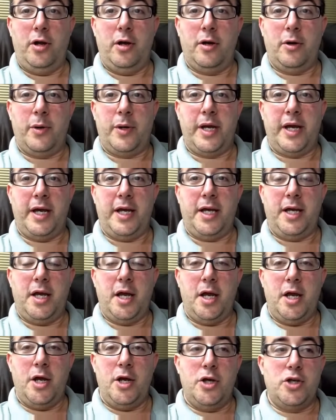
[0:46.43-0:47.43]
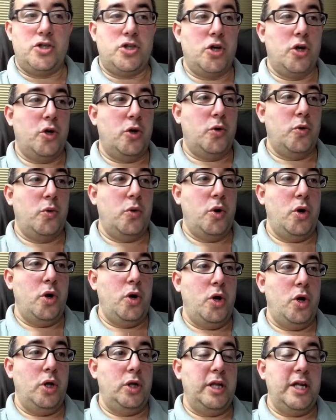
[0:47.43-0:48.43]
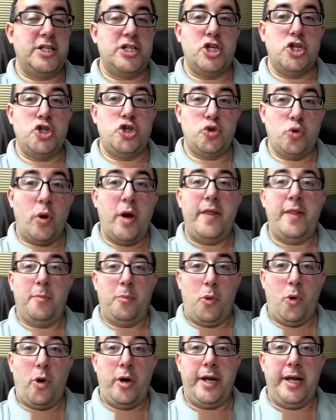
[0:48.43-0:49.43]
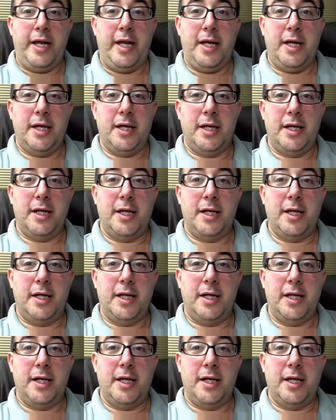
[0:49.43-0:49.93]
Okay? So let's enjoy the morning